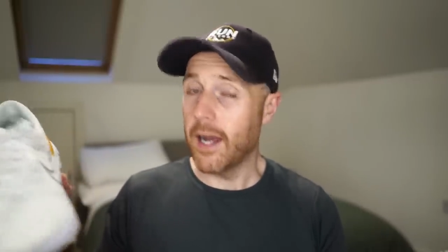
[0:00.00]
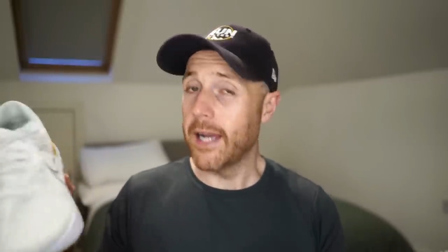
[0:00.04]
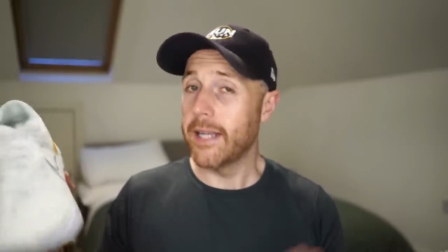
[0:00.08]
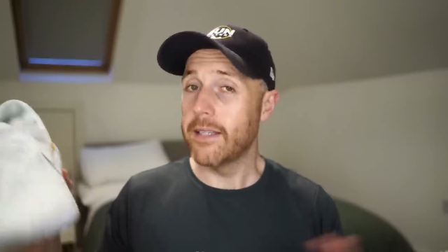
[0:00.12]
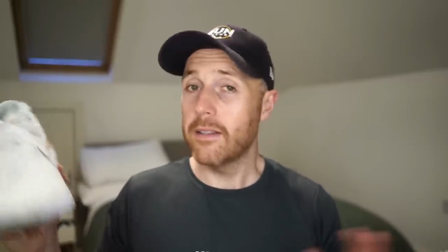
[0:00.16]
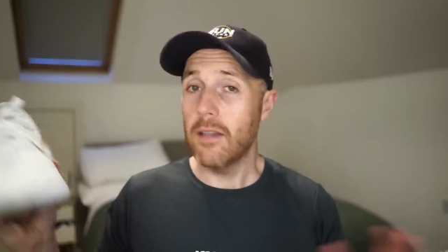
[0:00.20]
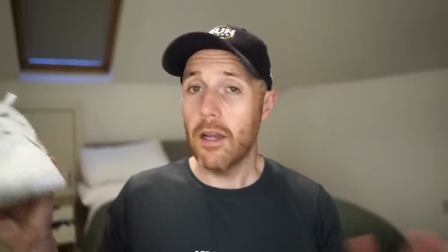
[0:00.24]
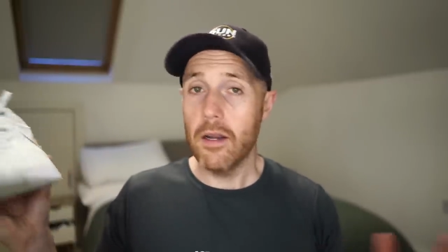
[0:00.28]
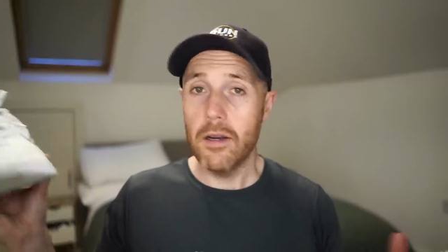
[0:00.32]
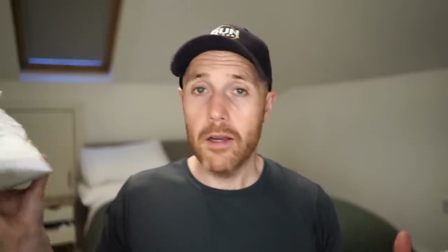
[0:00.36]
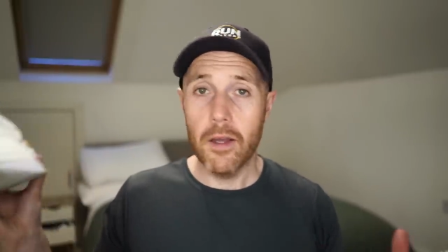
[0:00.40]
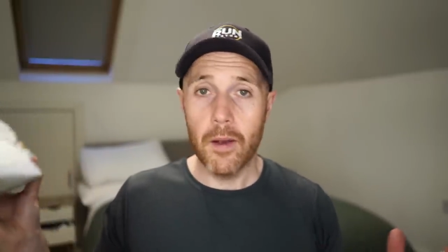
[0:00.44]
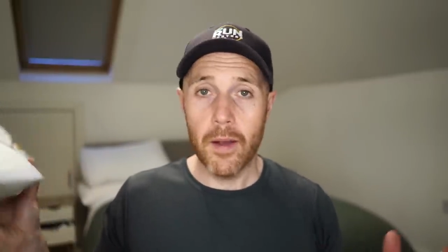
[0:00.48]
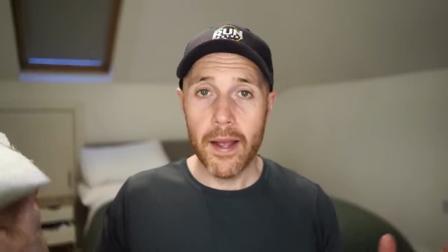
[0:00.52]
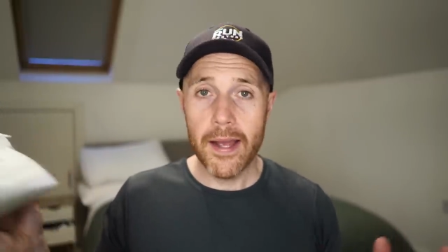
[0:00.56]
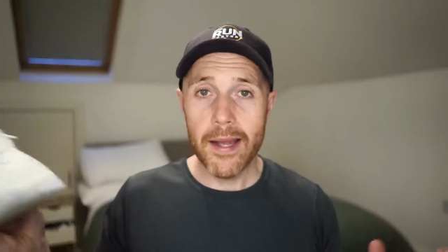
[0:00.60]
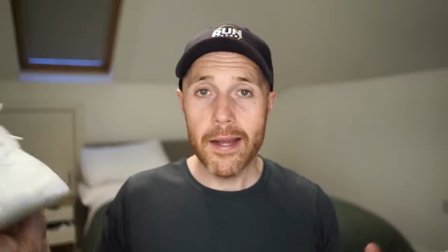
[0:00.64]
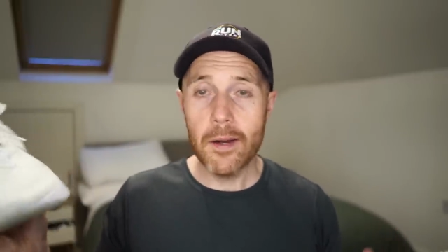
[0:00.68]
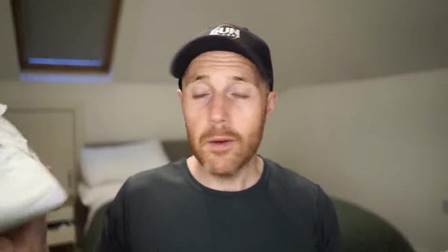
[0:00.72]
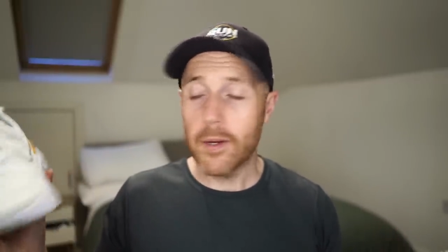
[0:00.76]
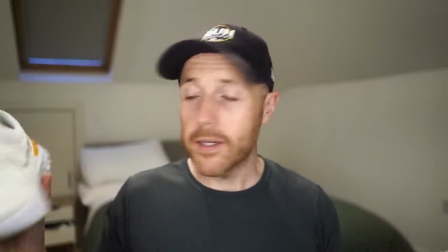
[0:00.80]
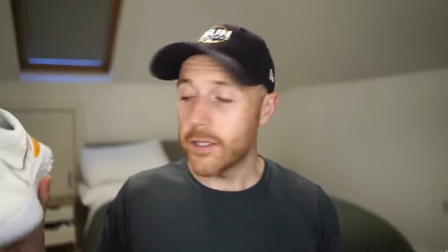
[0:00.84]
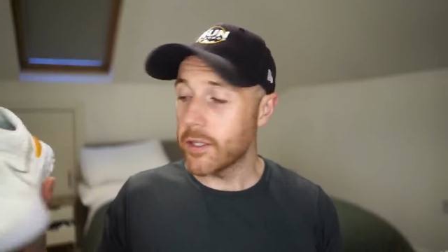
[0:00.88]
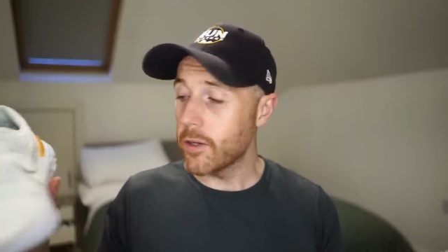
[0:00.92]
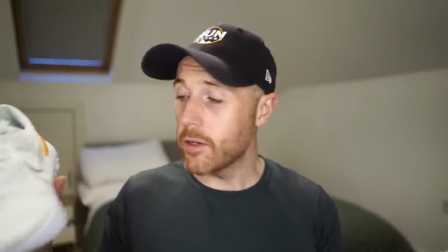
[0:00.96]
I don't know
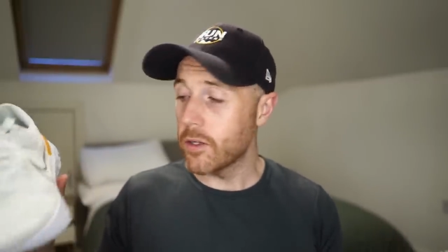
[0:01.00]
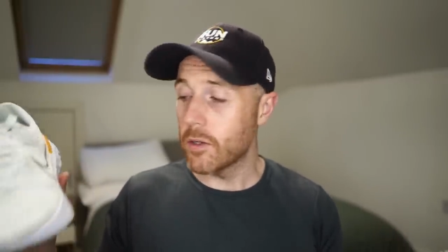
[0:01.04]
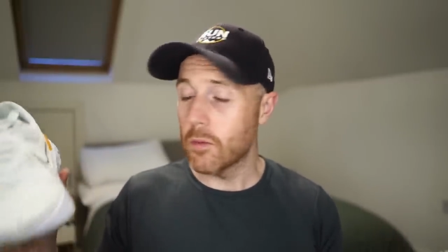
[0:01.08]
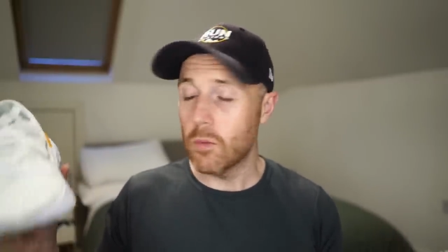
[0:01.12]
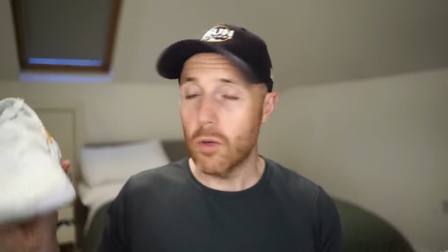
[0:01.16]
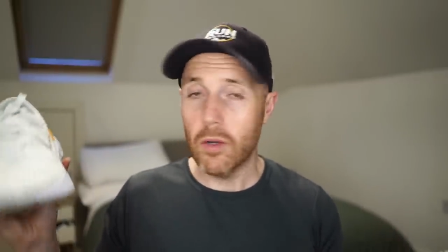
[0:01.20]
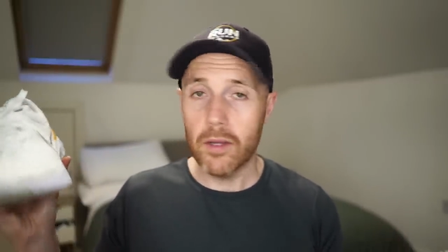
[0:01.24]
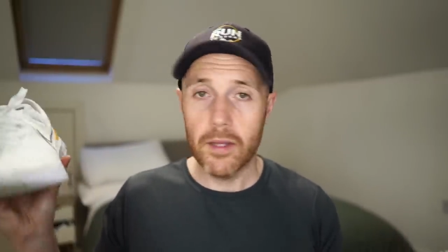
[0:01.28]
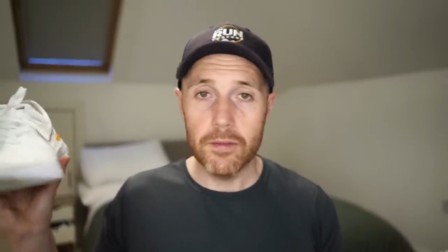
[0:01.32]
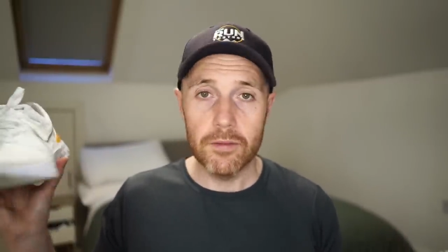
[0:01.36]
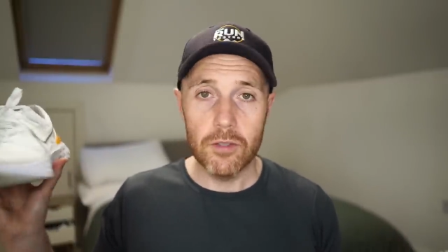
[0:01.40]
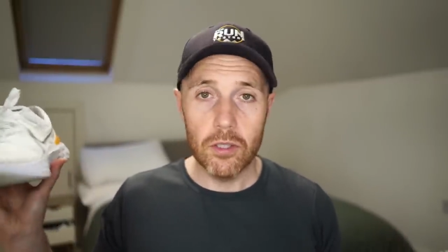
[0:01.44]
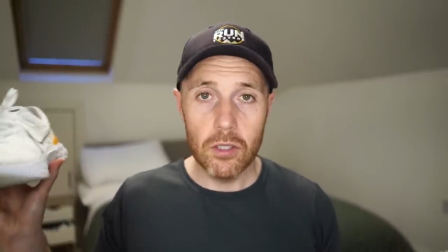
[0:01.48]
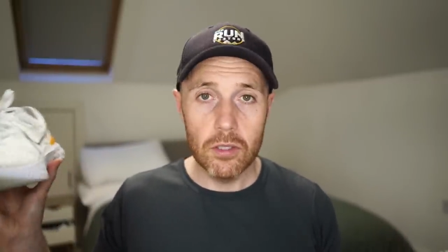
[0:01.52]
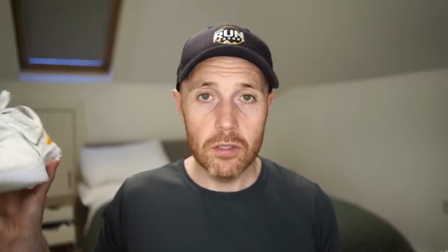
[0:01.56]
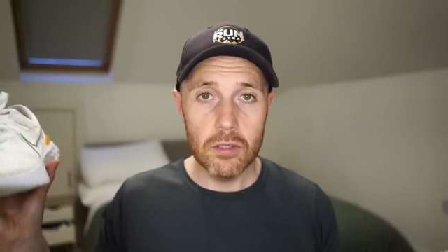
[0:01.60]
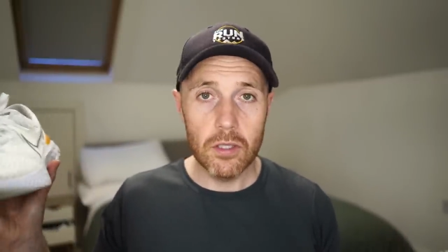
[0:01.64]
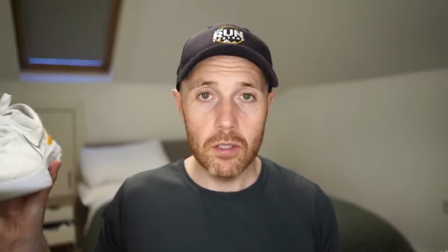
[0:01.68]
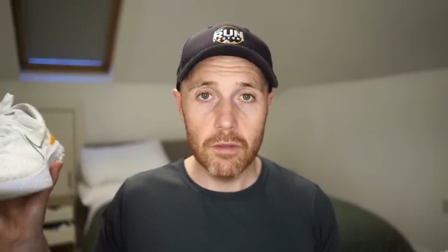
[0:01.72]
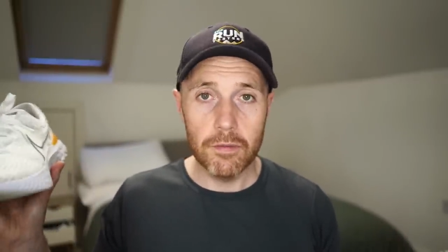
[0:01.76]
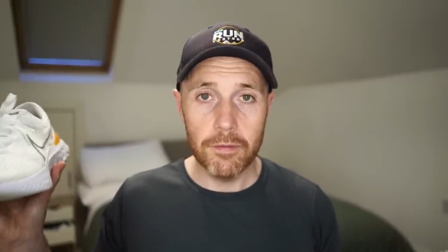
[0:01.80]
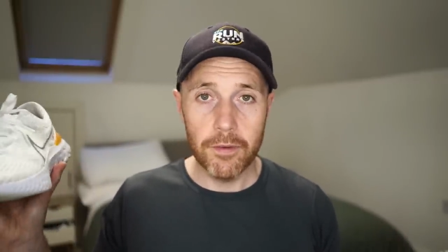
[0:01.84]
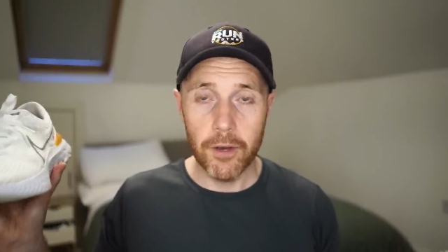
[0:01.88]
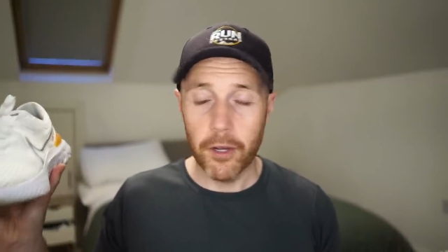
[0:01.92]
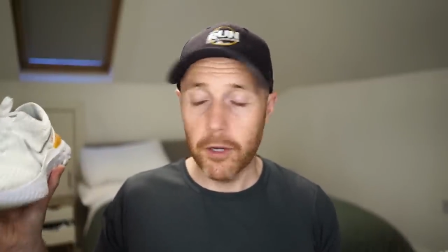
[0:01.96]
how, I don't know what they've done to
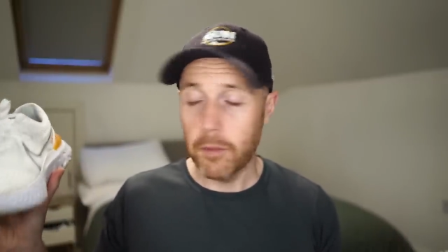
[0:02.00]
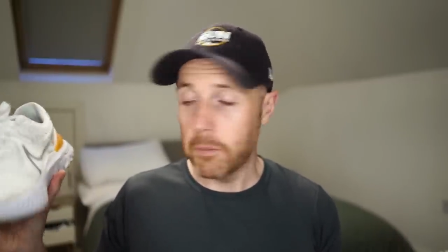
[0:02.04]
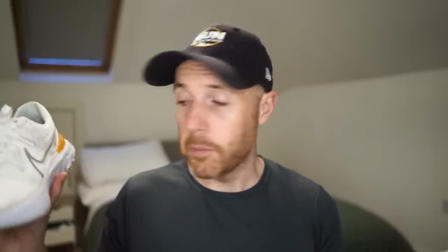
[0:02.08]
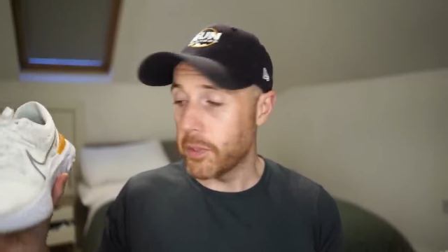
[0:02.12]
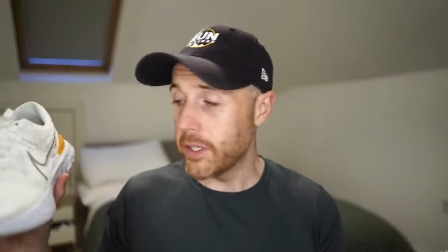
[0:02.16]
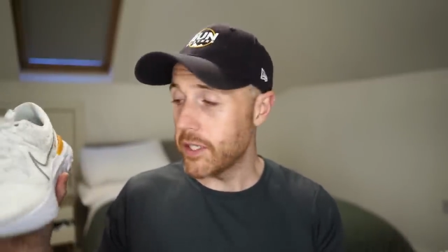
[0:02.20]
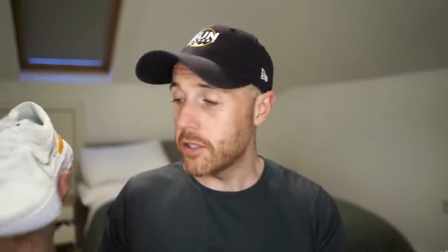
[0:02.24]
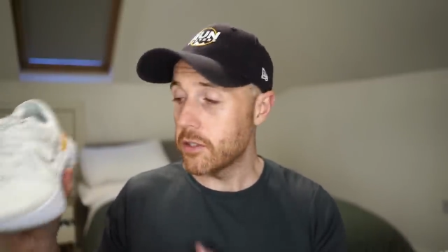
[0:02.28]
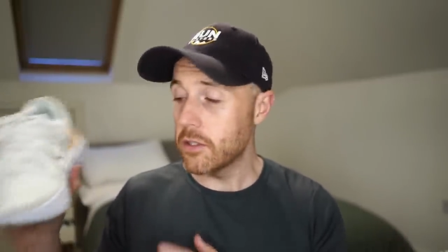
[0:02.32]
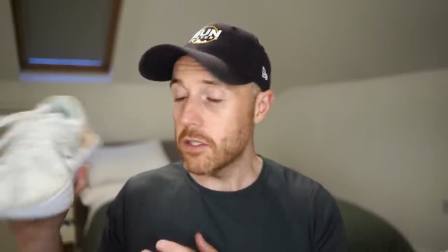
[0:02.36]
the foam, but it